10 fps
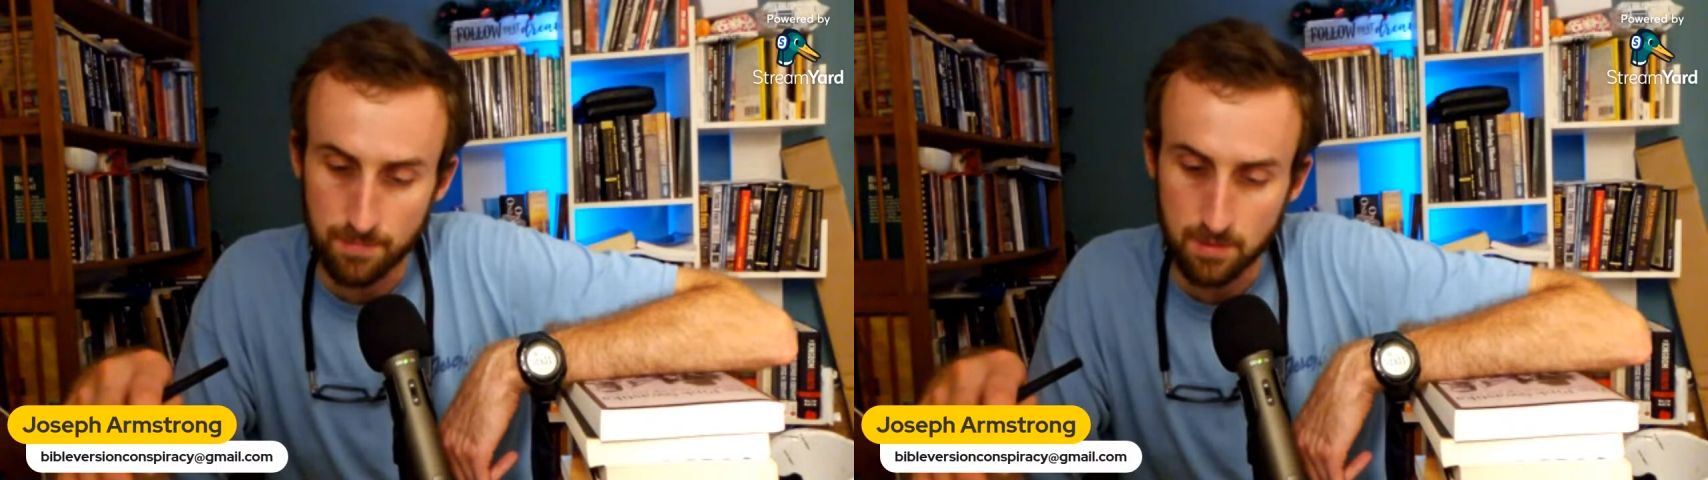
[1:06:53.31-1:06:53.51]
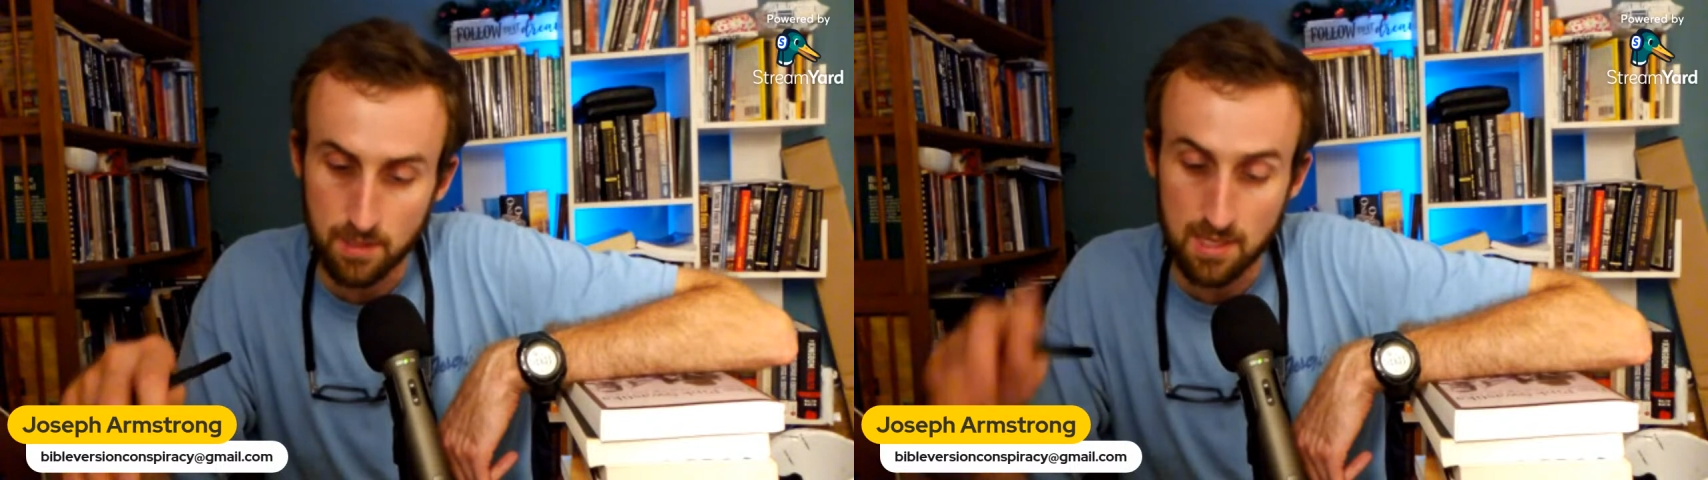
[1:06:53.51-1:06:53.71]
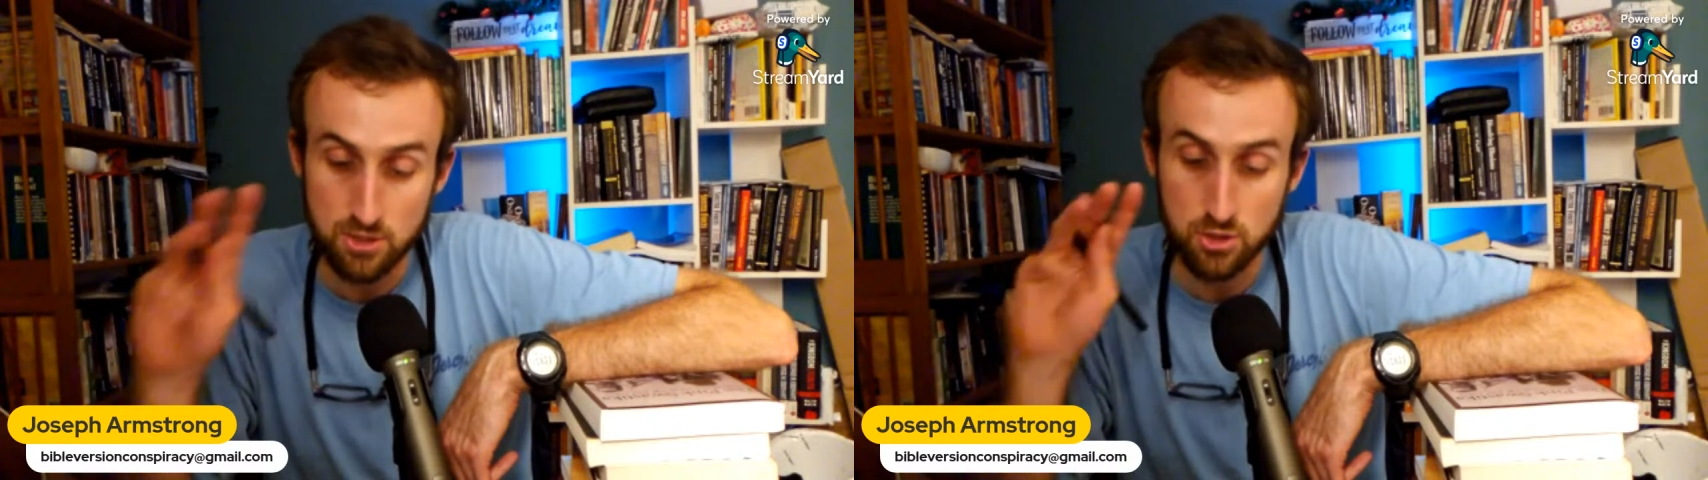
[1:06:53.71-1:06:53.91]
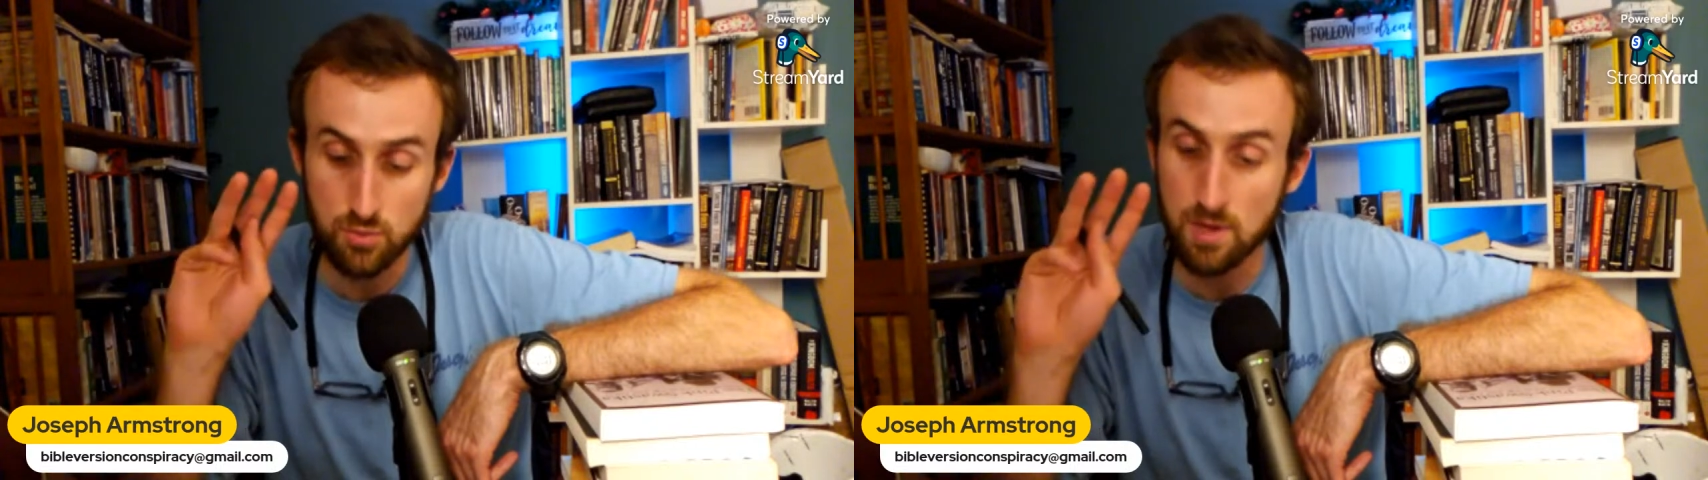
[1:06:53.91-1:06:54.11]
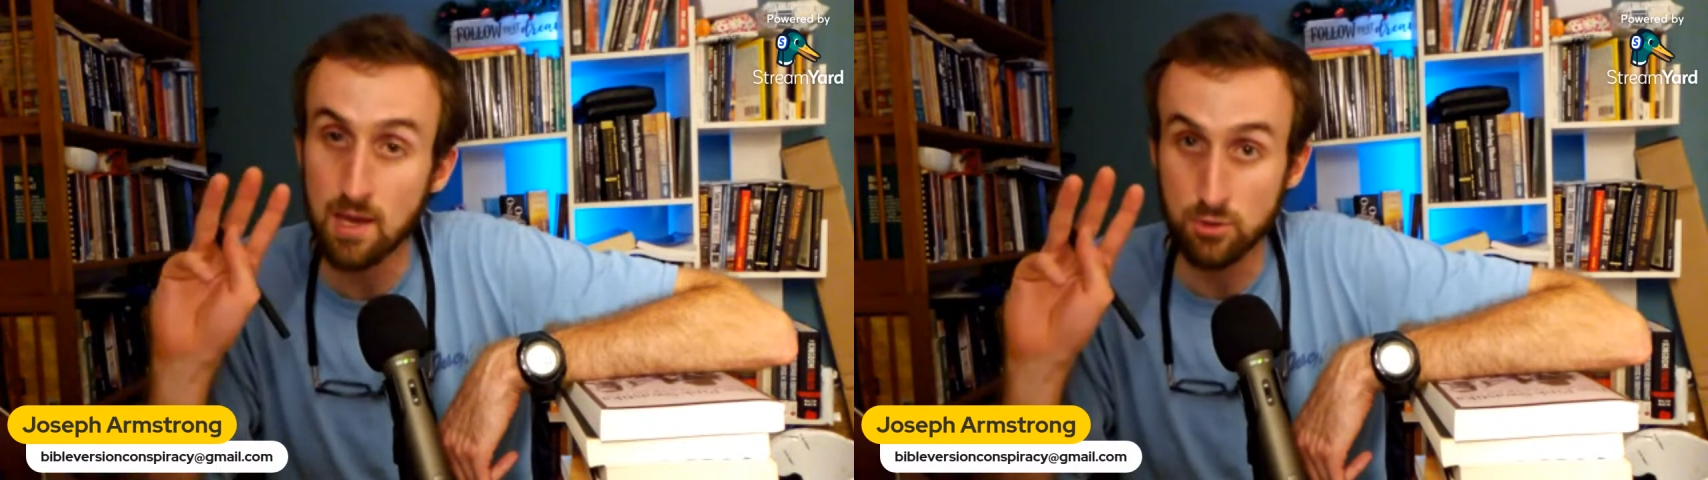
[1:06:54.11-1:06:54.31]
He has
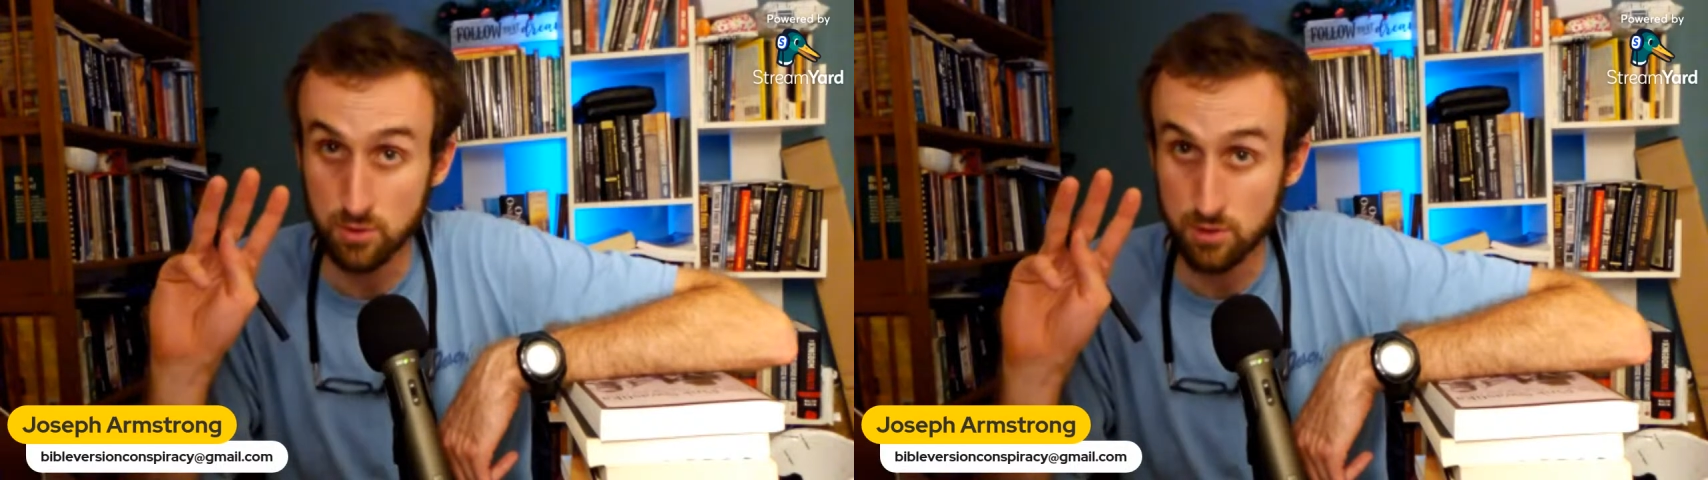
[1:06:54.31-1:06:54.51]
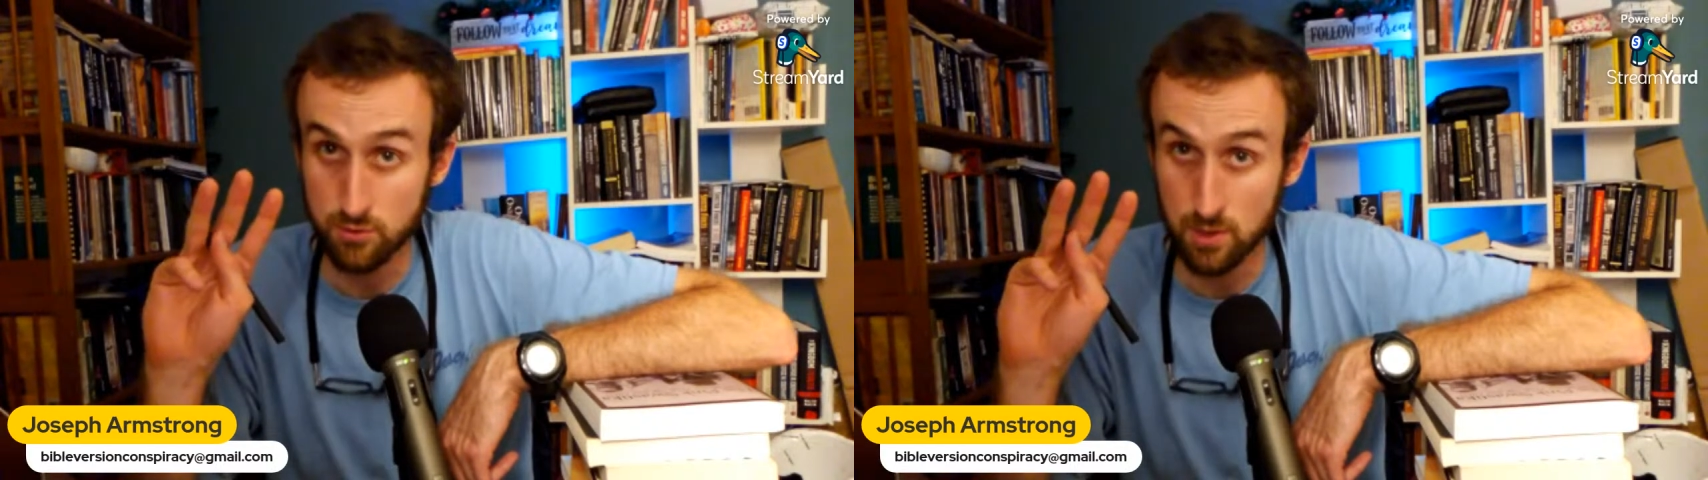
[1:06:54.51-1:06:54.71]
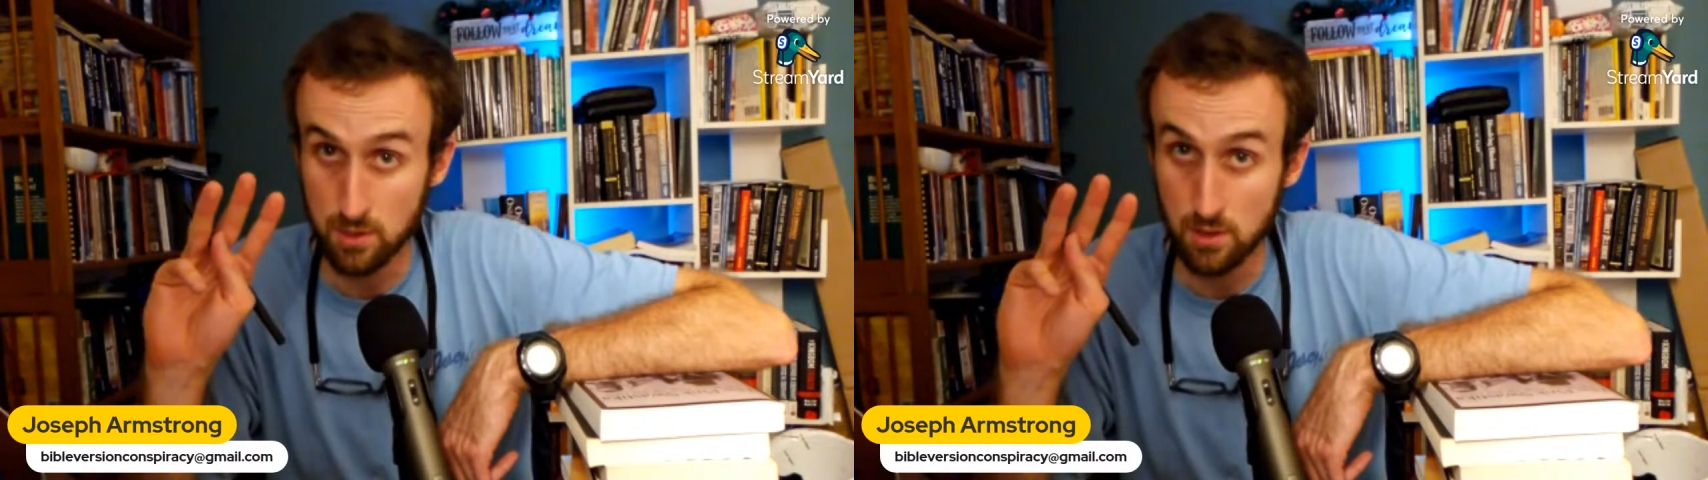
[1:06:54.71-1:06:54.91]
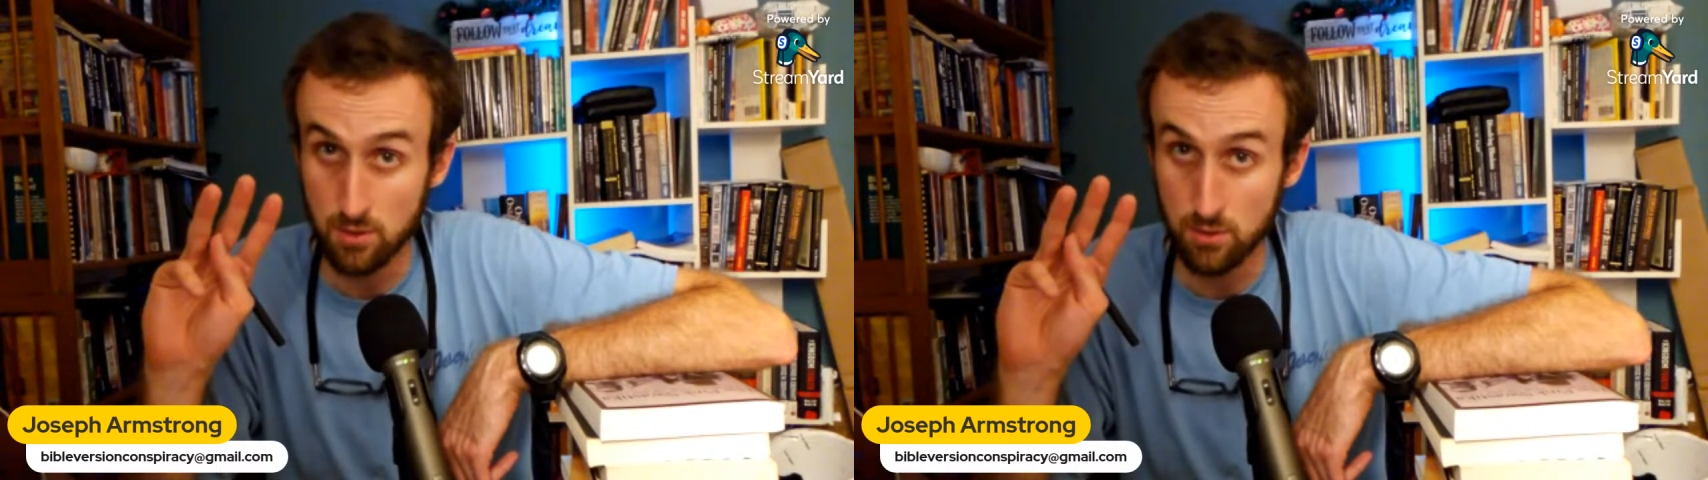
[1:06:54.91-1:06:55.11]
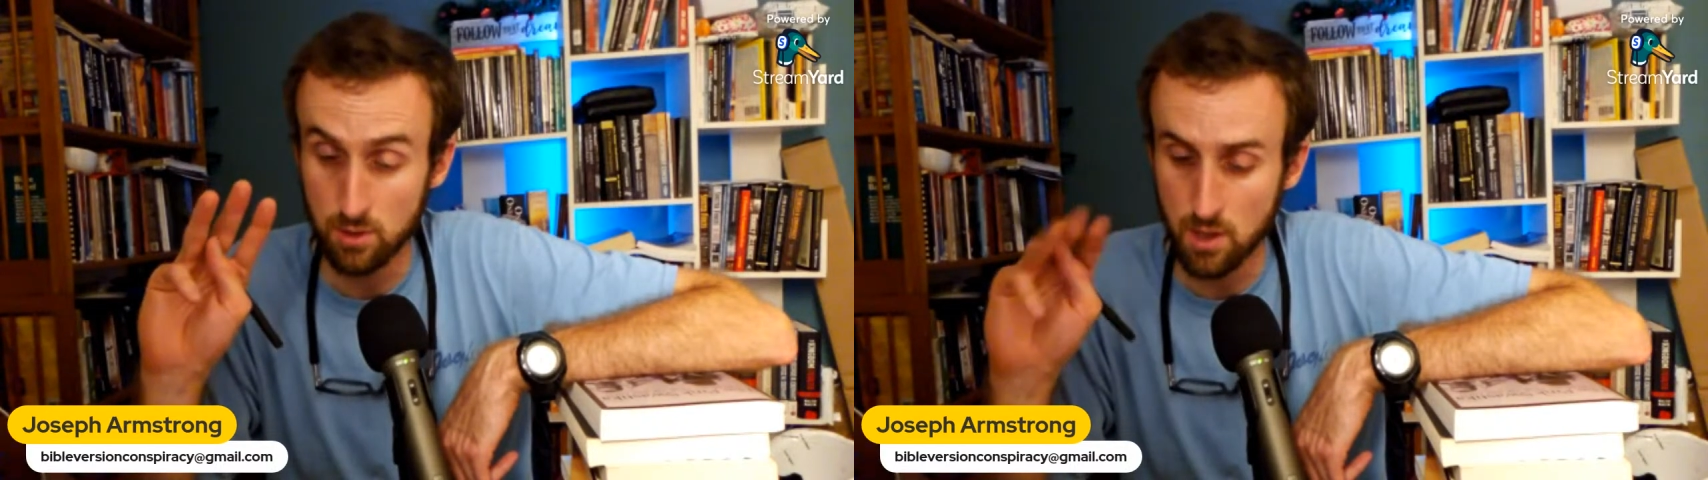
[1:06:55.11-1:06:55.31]
3 entries for
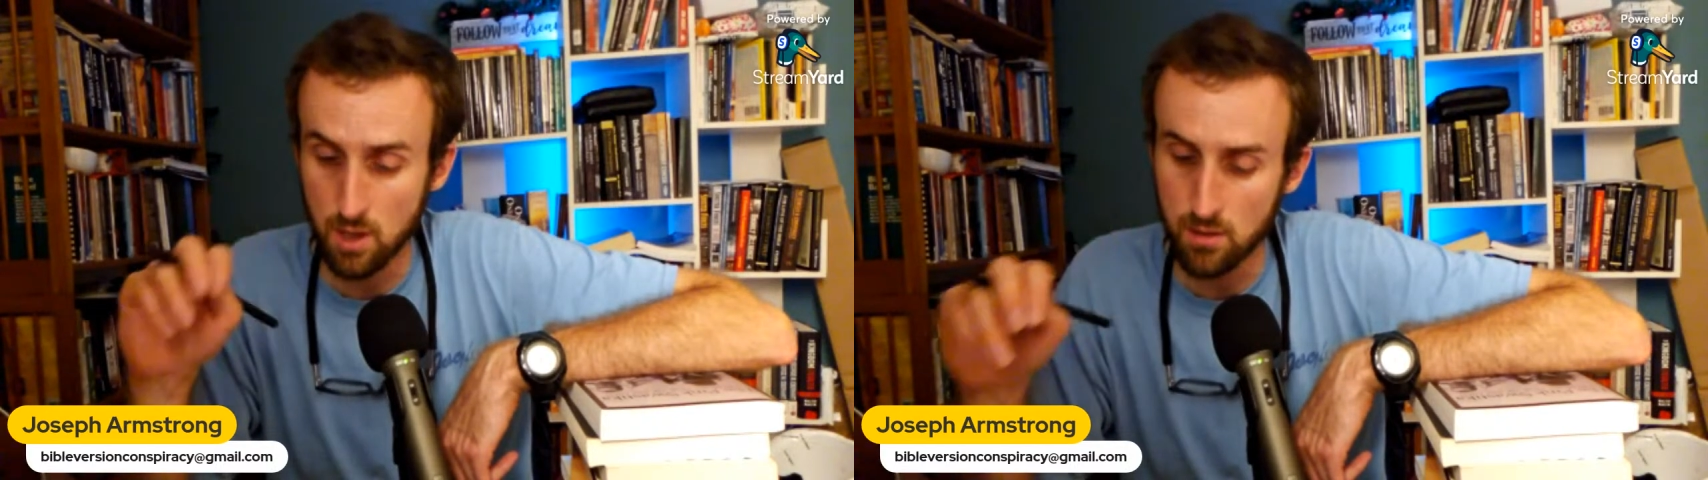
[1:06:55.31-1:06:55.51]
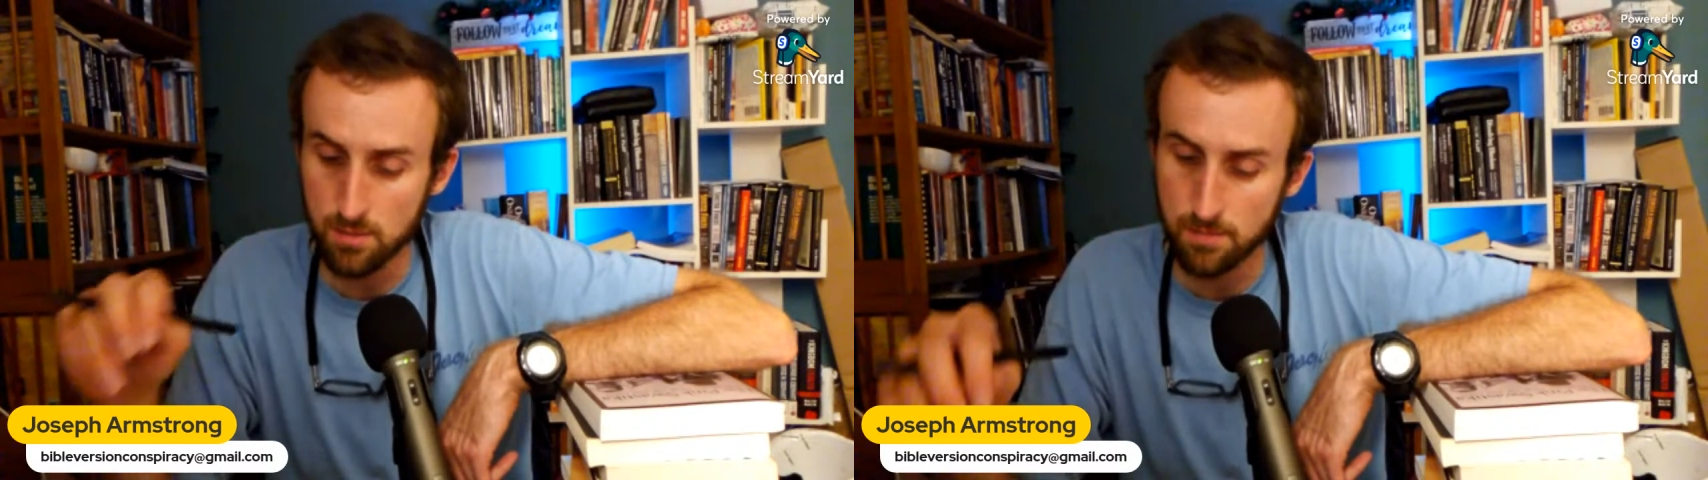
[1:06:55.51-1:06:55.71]
1838.